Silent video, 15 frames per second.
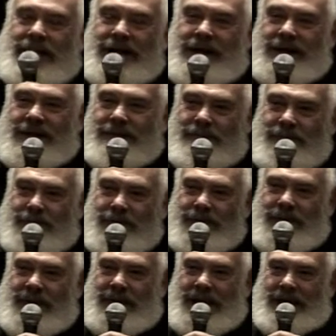Um,
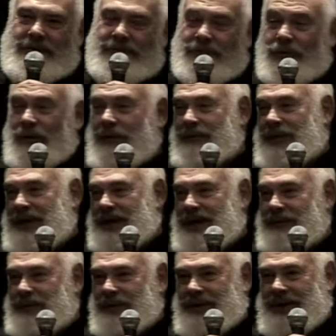a form that
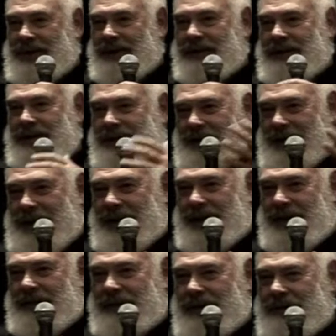I particularly like,
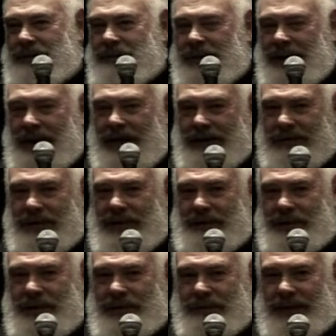I've, I've spent a lot of time
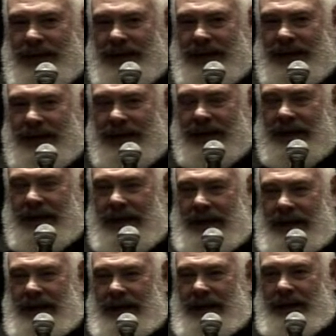in Japan,
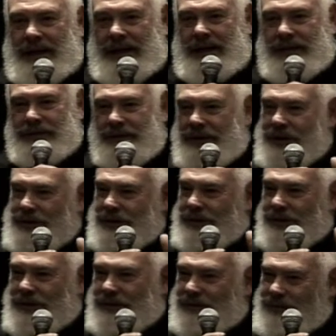and the
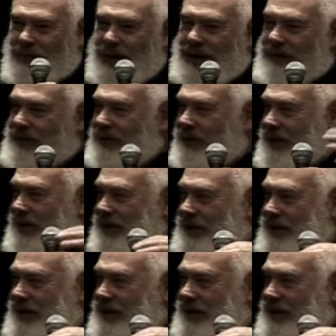traditional way of doing this